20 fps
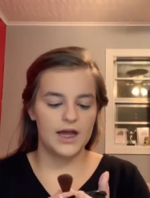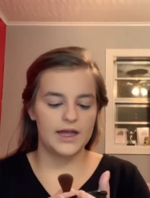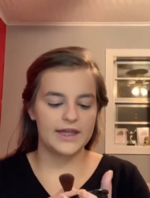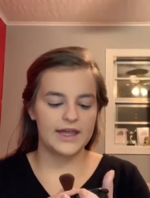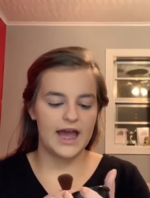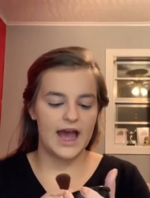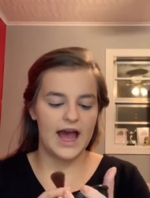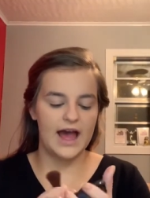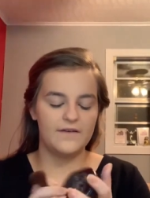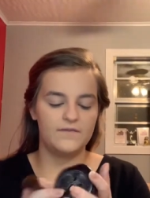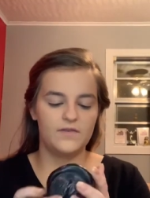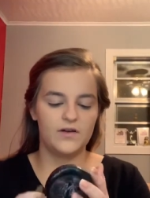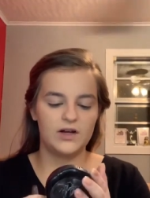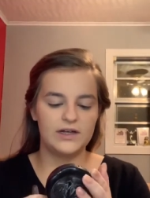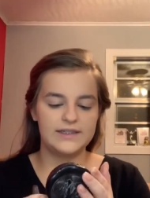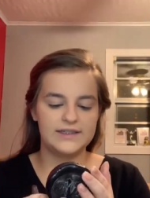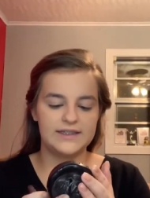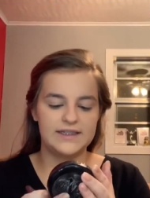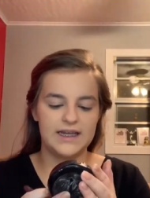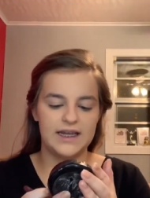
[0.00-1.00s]
Kat
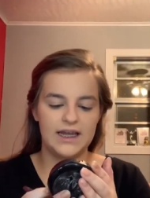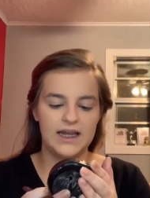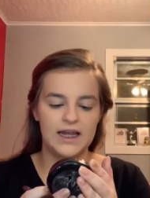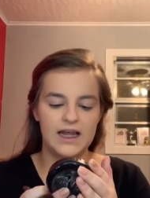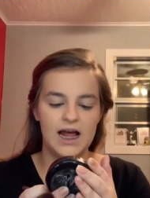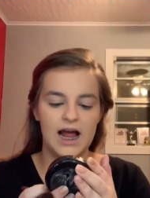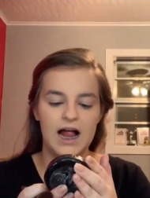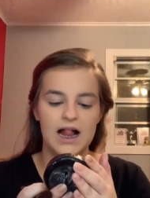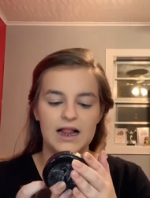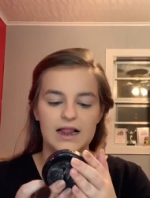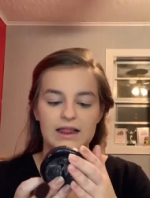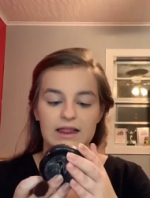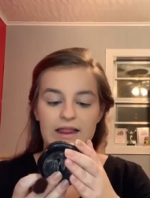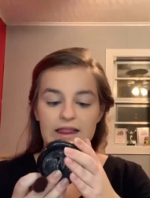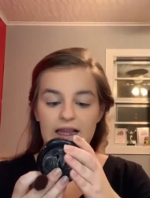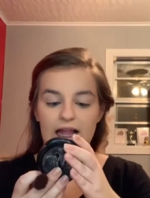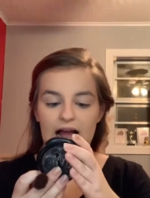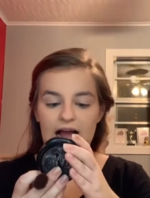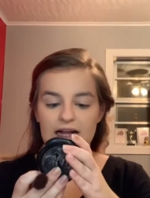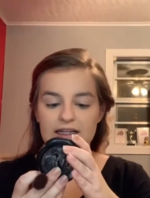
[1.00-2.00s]
Von D
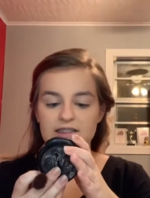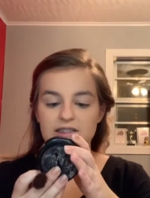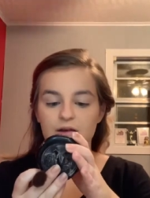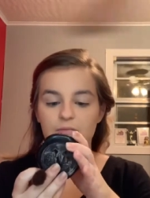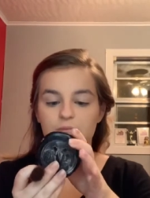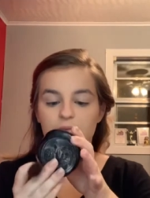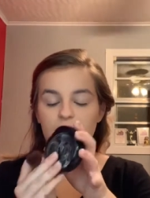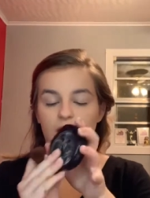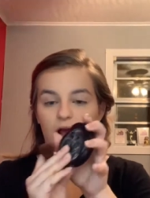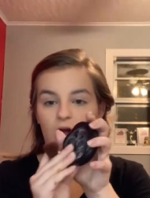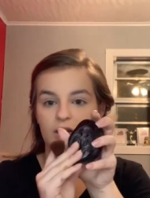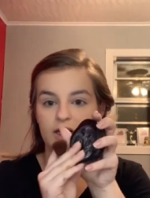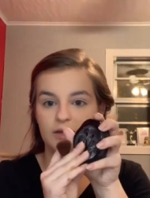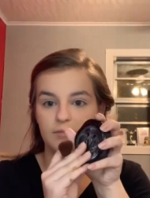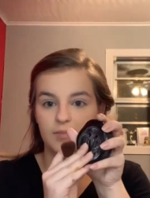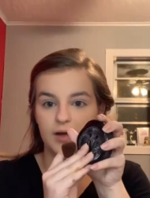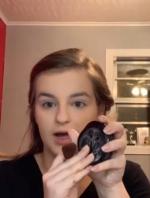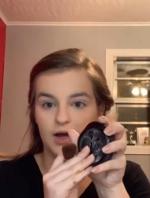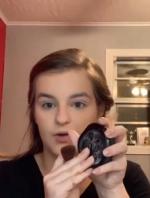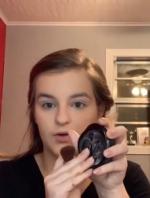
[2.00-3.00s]
light blotting
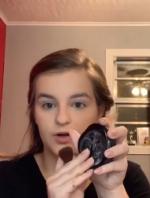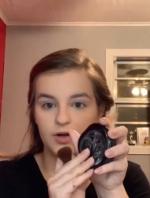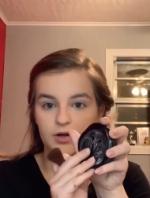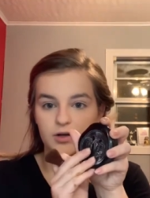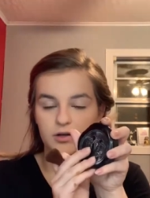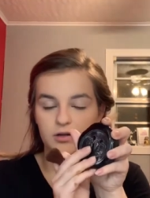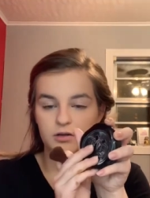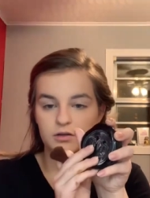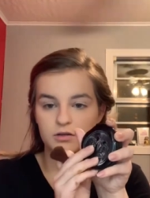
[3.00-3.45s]
powder.